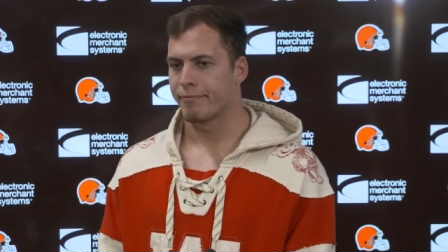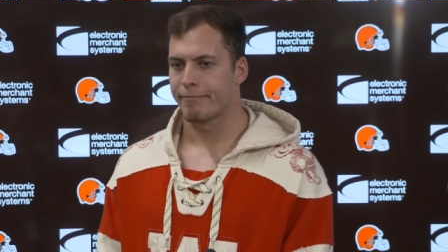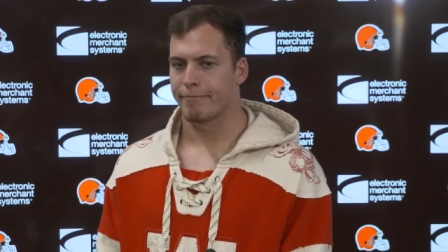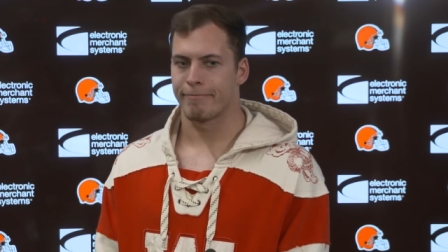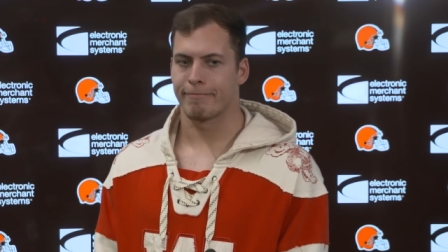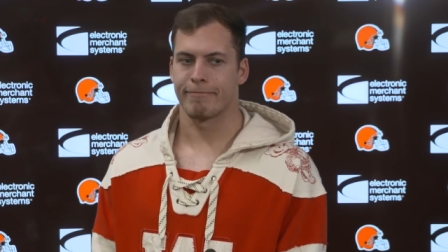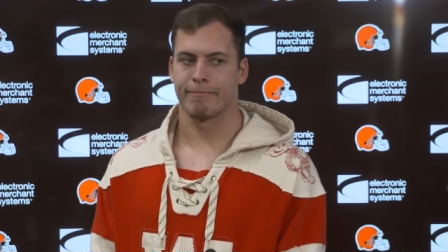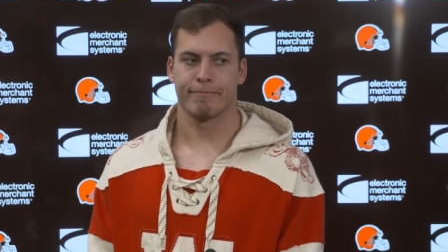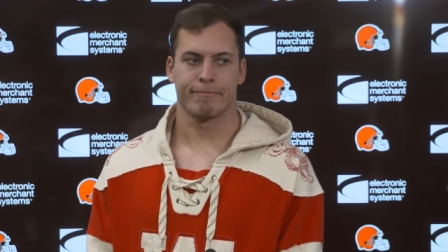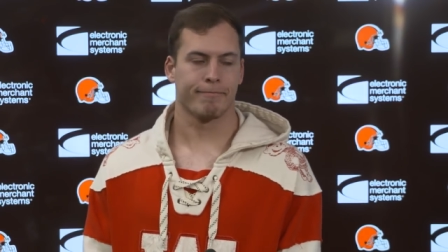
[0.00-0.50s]

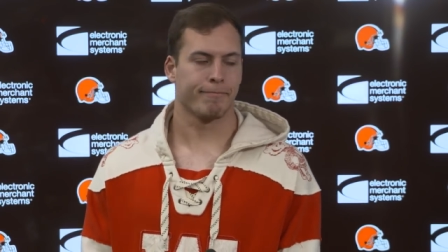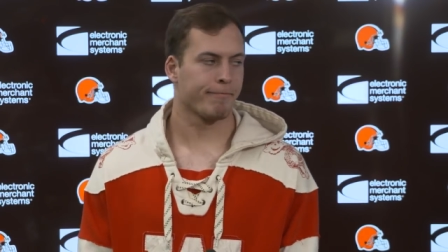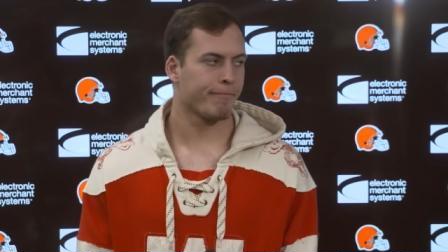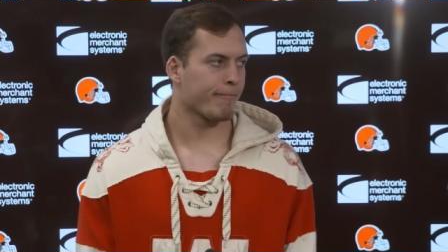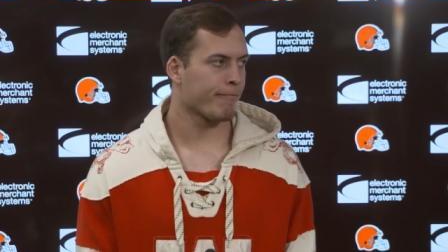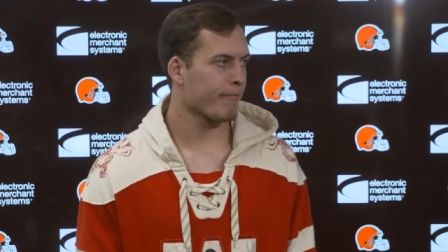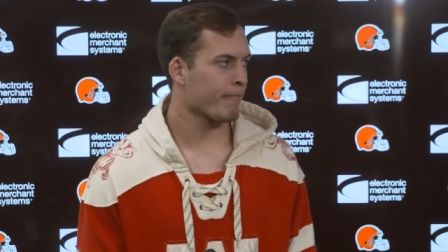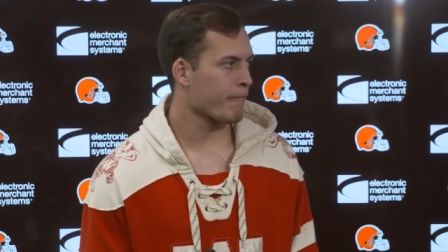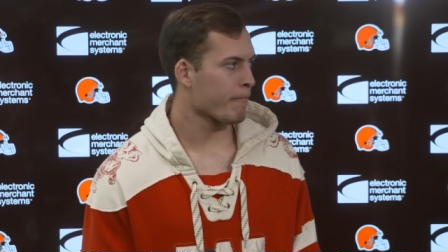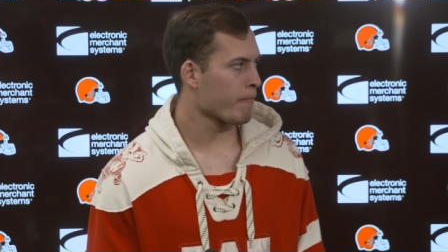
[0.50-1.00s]
Joe, to have
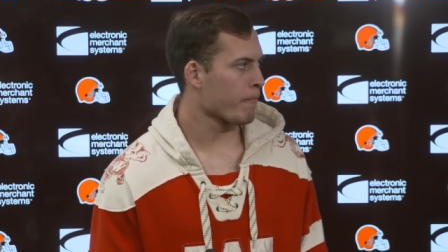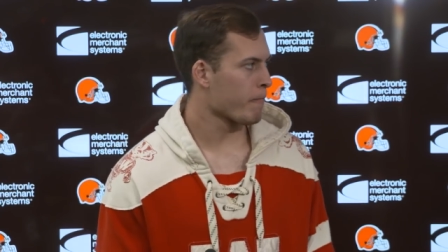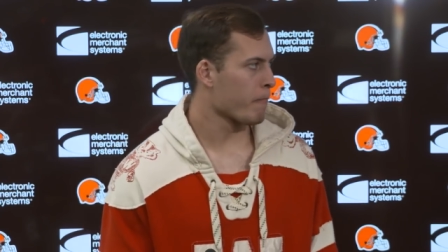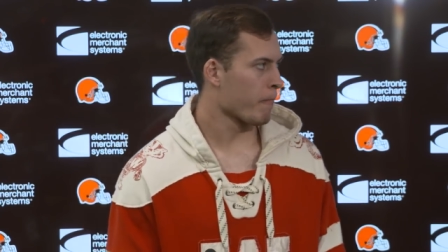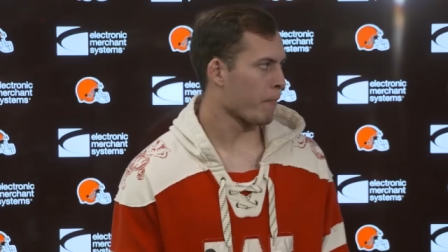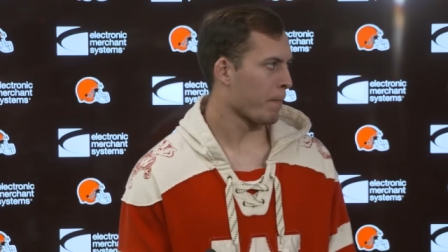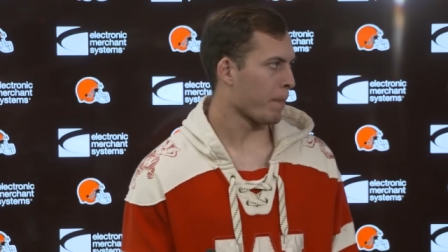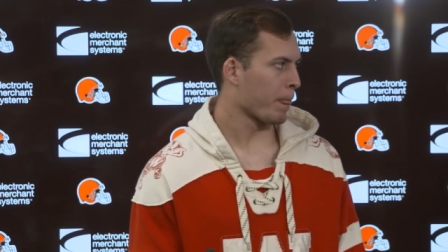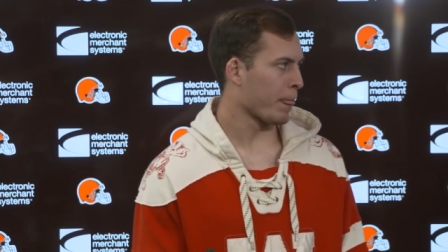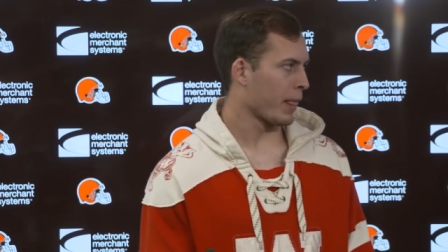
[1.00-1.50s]
a, a,
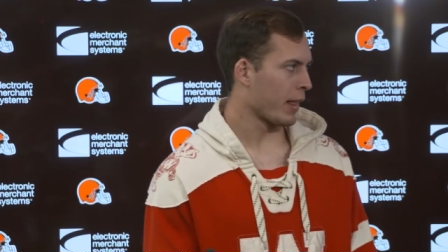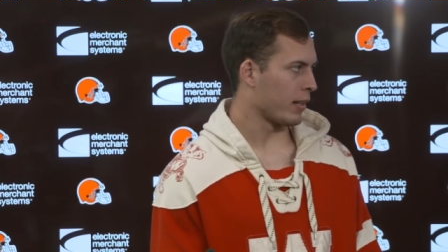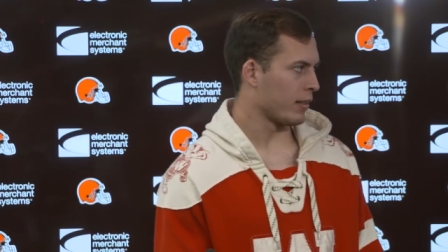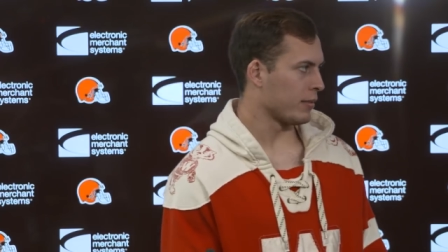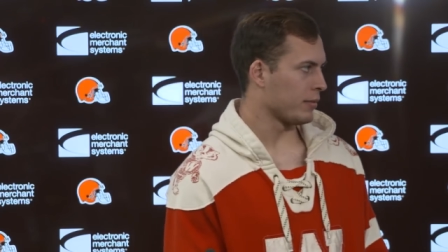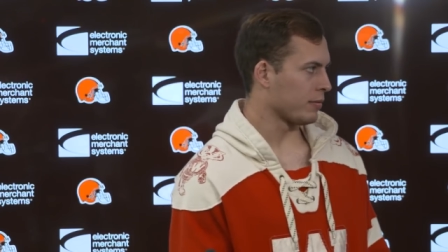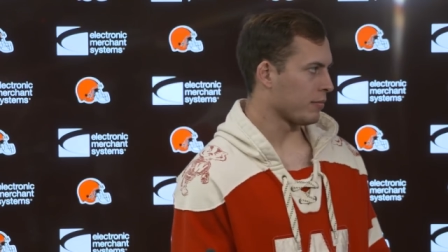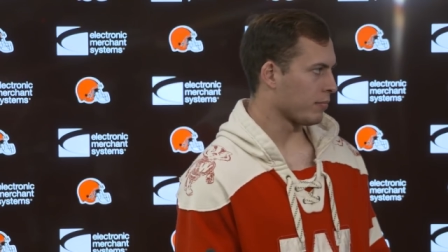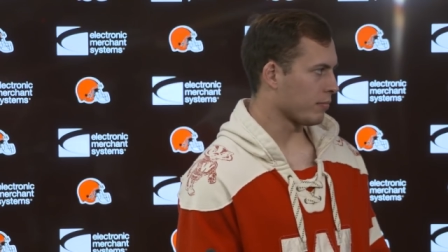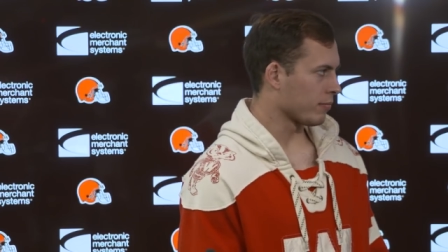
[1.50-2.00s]
a
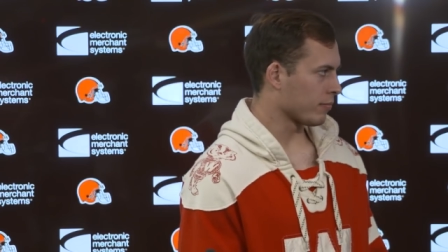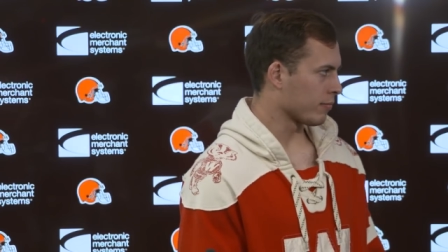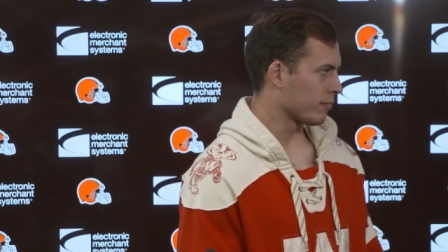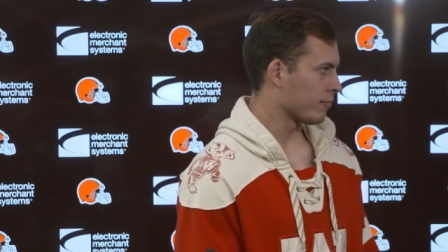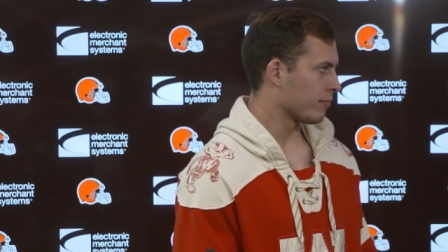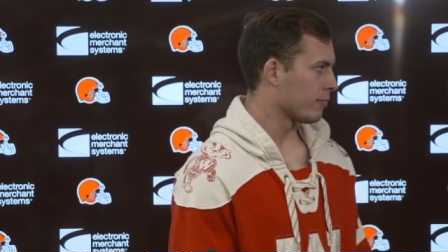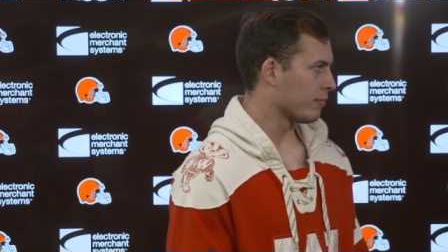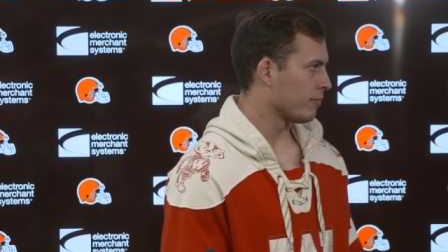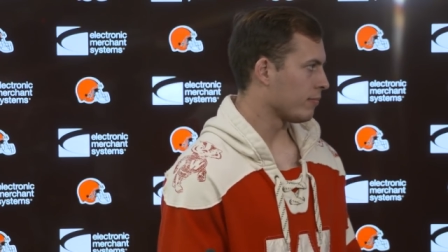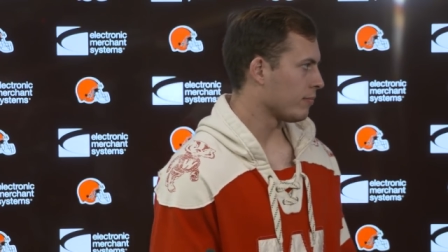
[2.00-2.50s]
really young
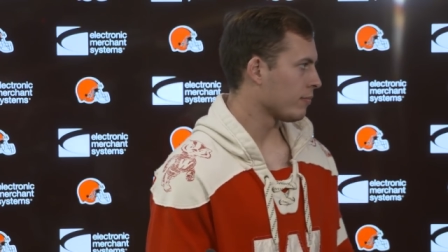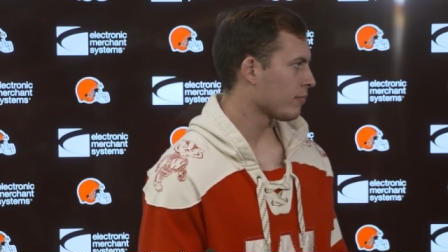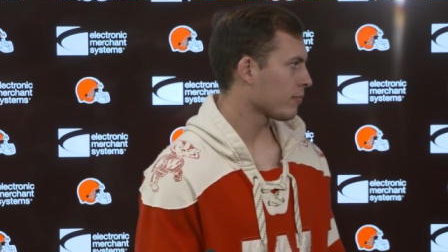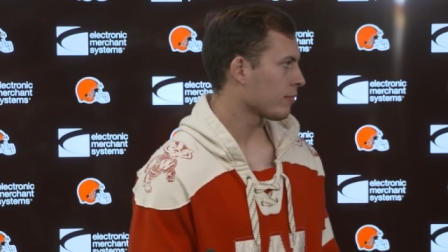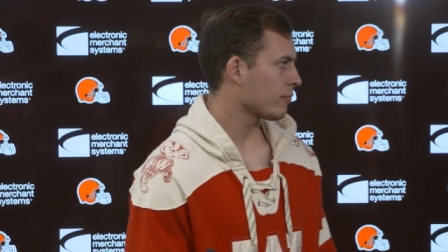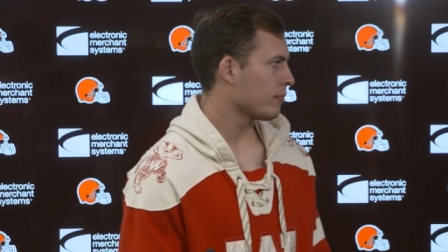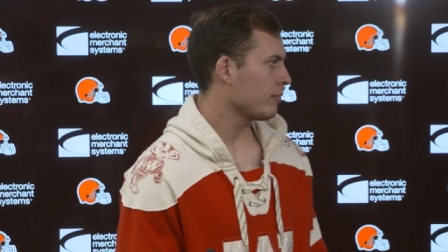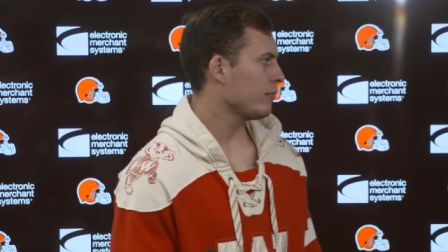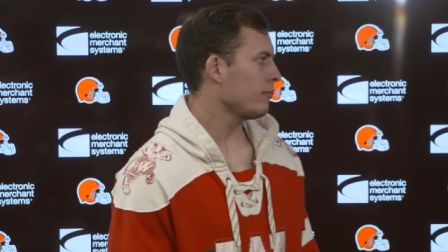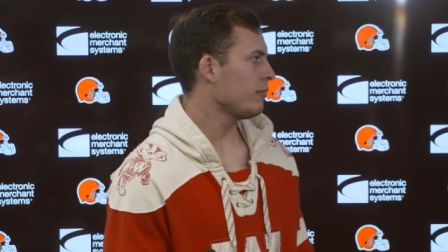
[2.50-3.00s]
um,
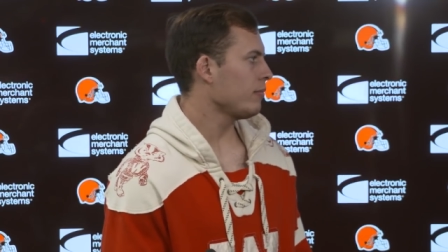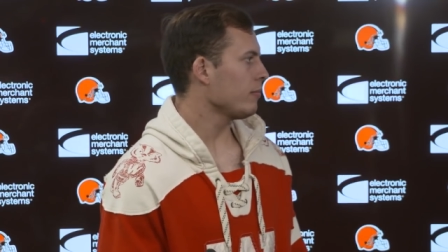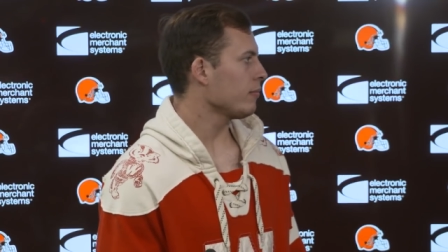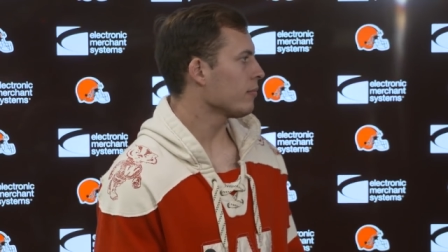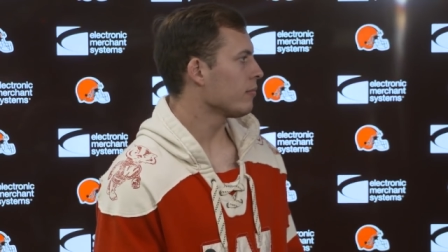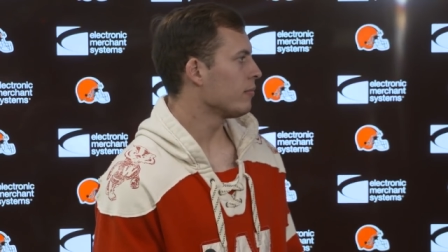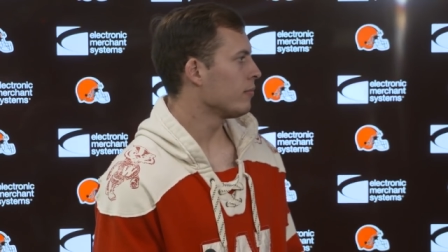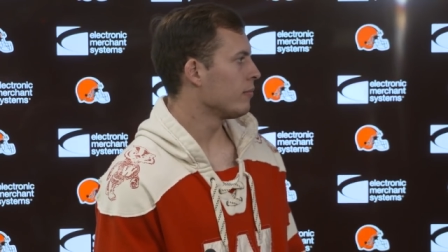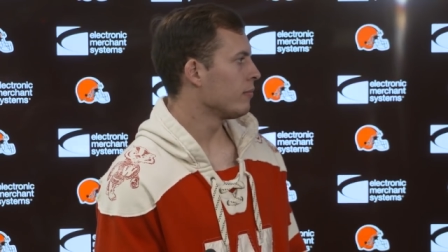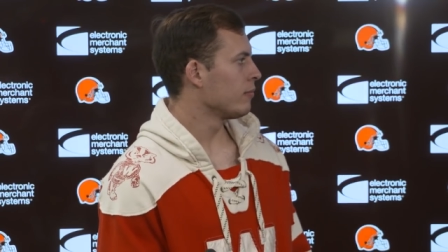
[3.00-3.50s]

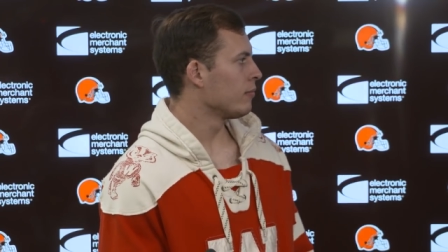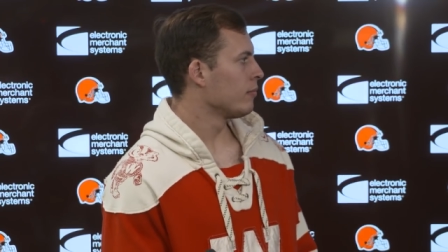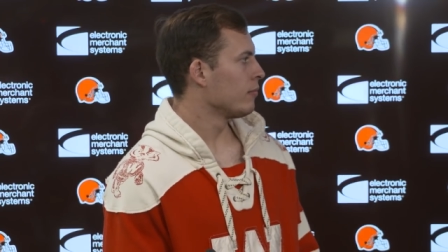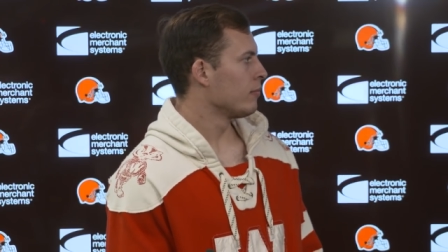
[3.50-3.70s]
tandem